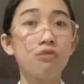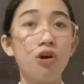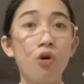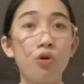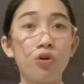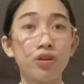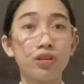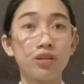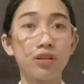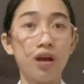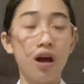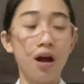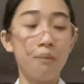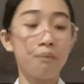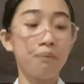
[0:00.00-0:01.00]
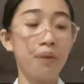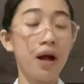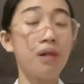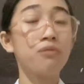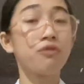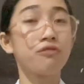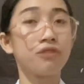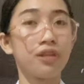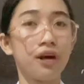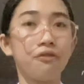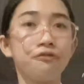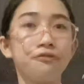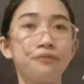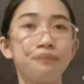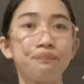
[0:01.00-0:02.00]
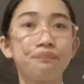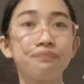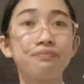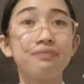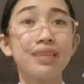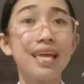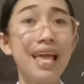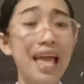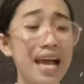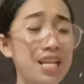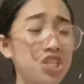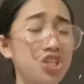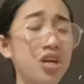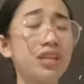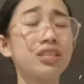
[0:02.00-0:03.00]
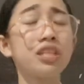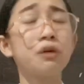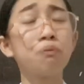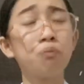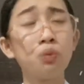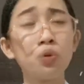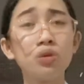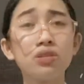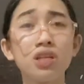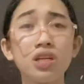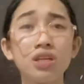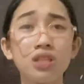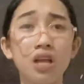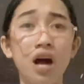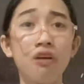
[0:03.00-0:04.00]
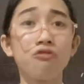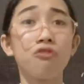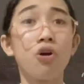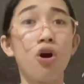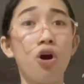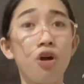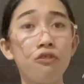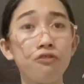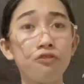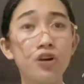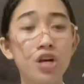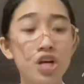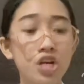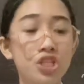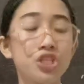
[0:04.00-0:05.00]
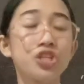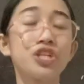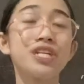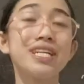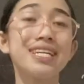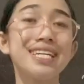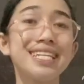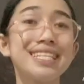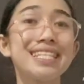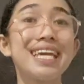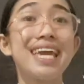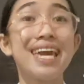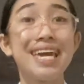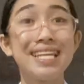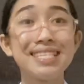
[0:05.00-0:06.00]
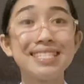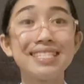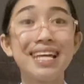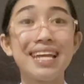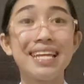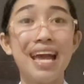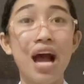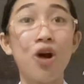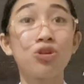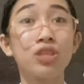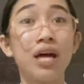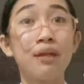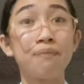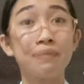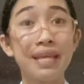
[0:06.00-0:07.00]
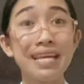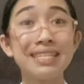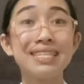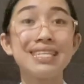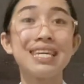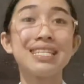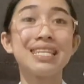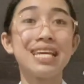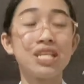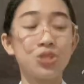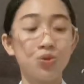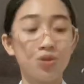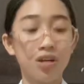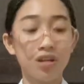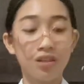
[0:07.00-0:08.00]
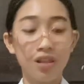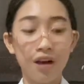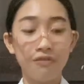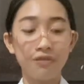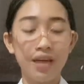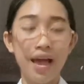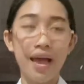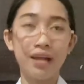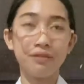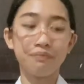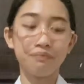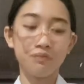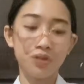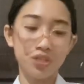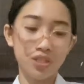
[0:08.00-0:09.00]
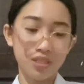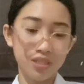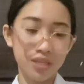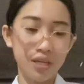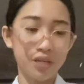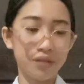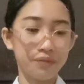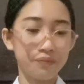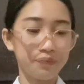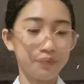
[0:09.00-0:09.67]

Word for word: or um, palm of glove and gently pull the glove off, turning it inside out and placing it into the gloved hand, which is here.